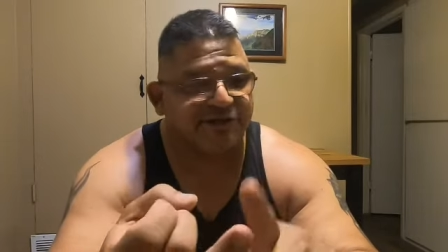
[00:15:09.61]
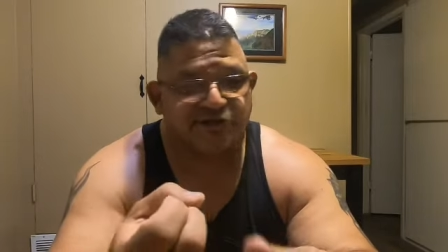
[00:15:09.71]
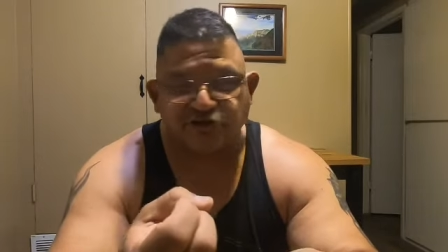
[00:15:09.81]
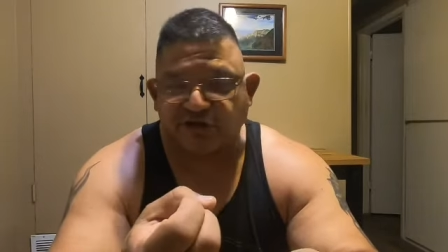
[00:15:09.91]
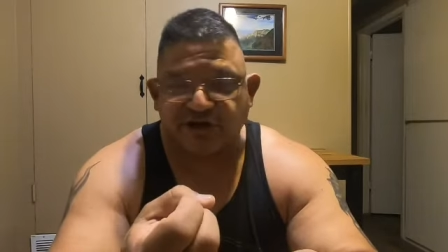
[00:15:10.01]

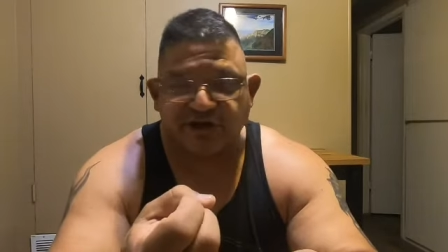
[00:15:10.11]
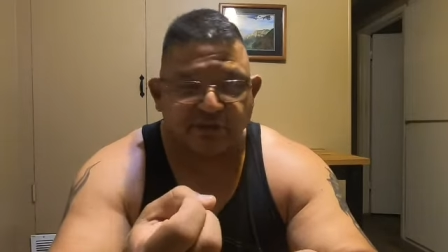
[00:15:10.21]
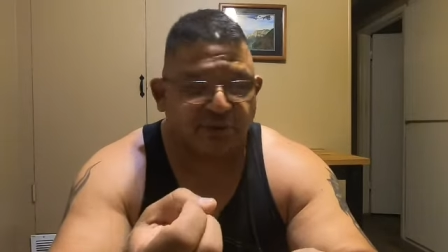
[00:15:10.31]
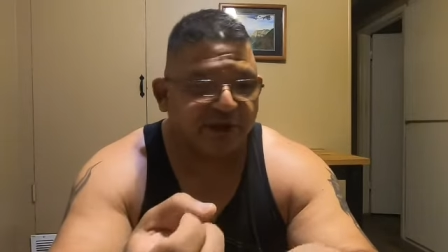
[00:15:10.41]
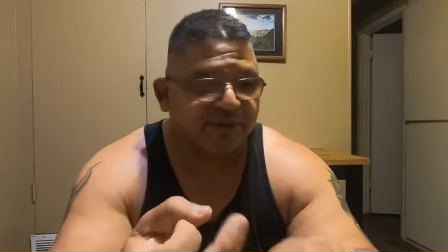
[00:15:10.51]
drunken in
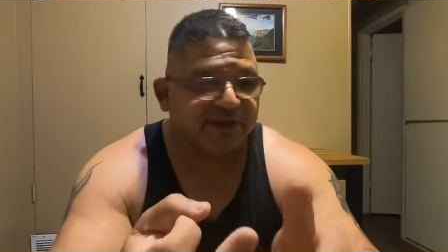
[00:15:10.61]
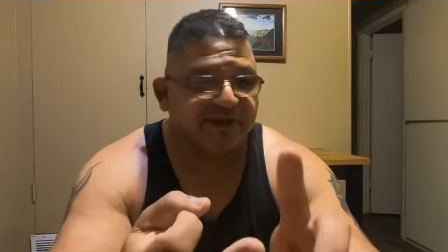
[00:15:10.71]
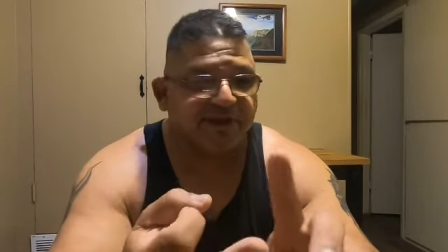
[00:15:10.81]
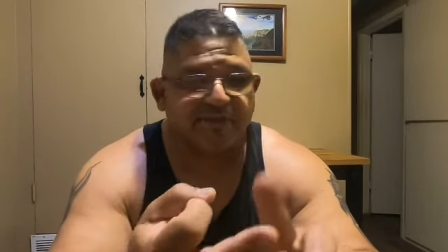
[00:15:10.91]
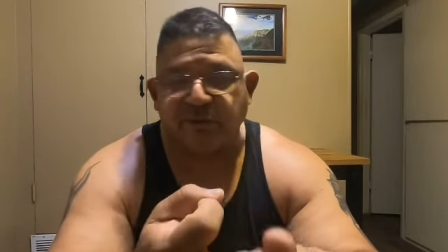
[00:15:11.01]
public,
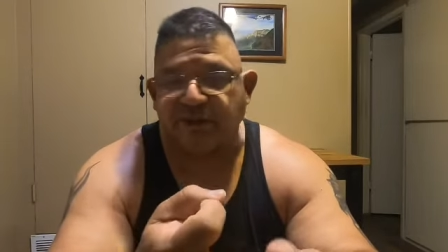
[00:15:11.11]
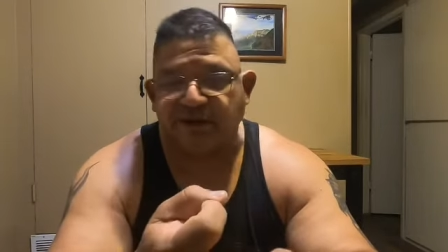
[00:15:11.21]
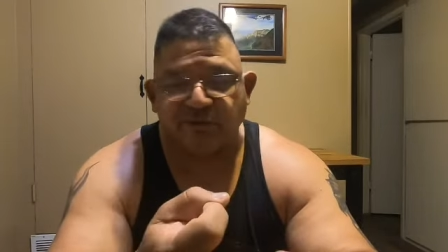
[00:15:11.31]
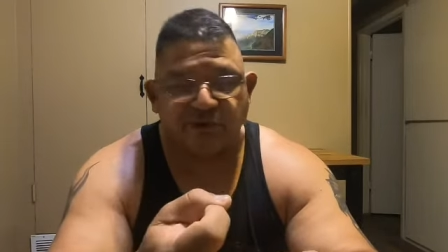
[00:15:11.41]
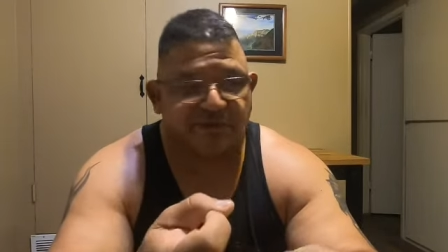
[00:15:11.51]

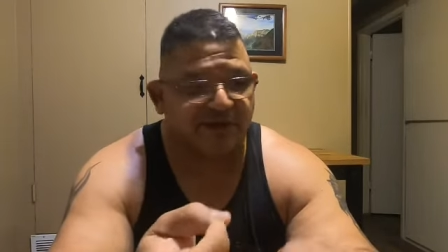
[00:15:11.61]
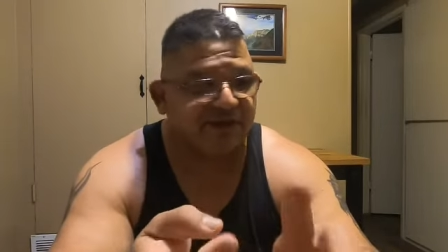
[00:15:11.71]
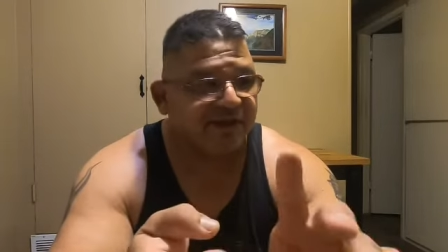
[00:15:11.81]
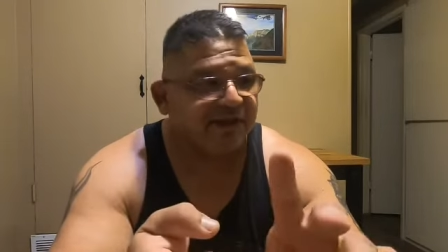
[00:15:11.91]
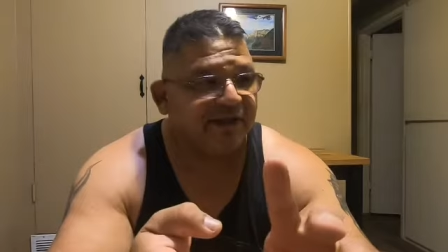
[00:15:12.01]
beating
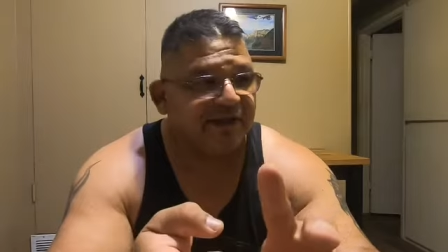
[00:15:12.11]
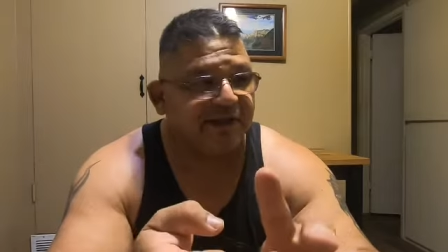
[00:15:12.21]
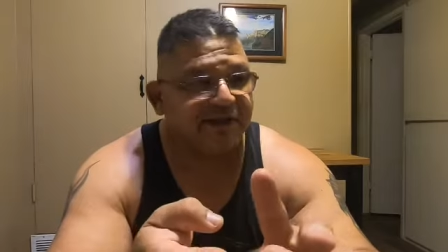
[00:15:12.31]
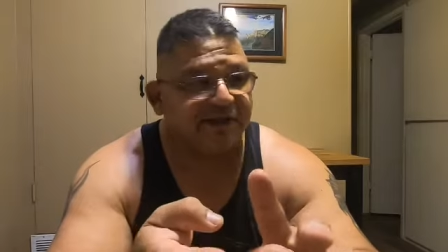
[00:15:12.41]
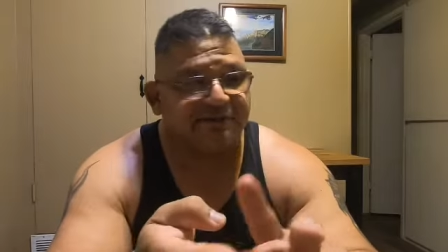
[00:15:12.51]
women,
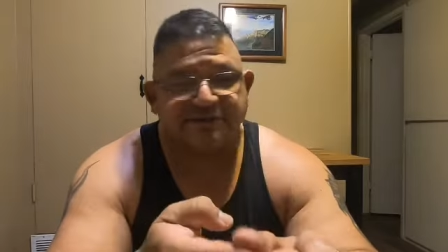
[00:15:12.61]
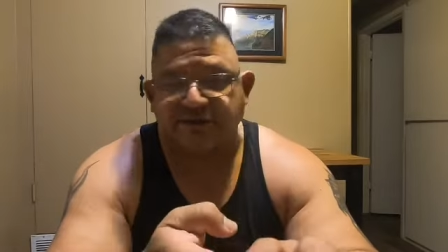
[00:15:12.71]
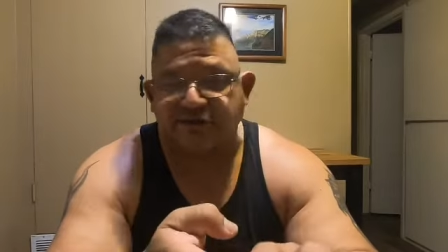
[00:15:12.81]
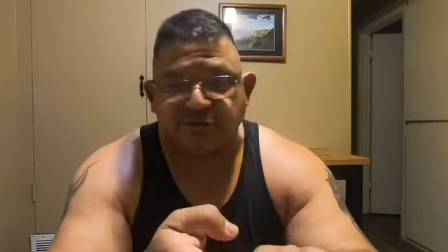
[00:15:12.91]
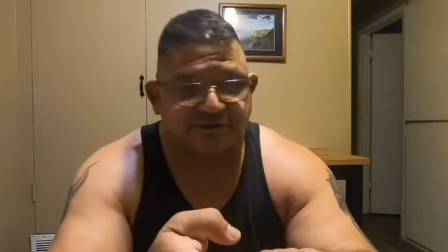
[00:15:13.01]
uh,
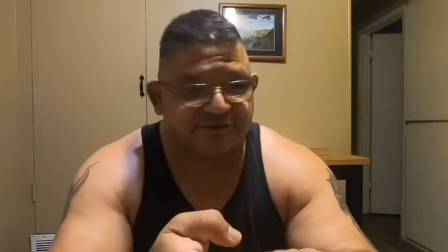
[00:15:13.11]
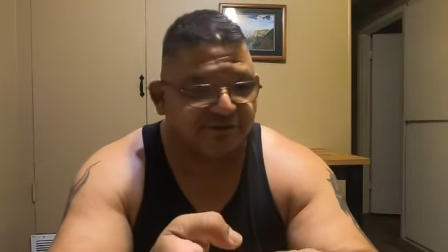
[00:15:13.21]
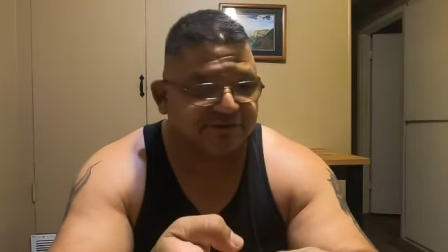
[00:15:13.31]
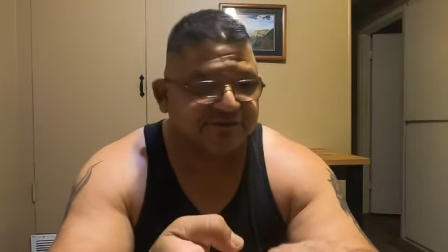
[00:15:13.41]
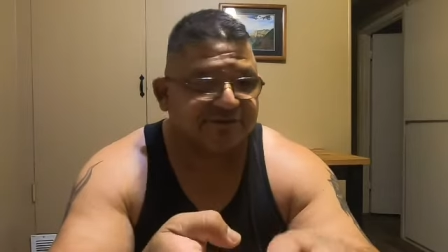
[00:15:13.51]
sexual
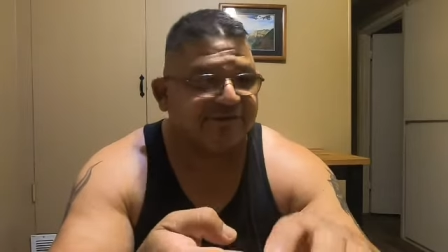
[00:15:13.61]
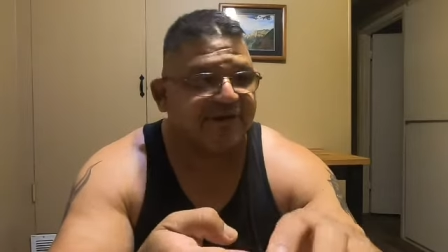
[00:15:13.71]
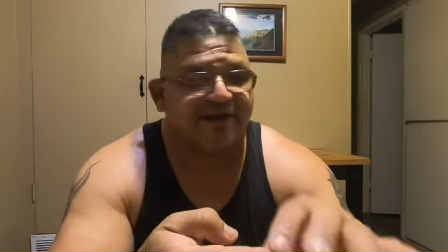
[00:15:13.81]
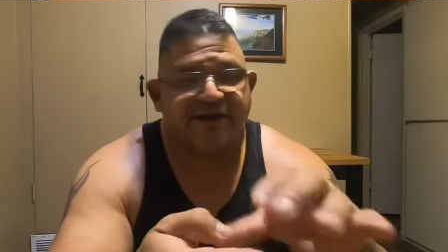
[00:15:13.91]
assaults,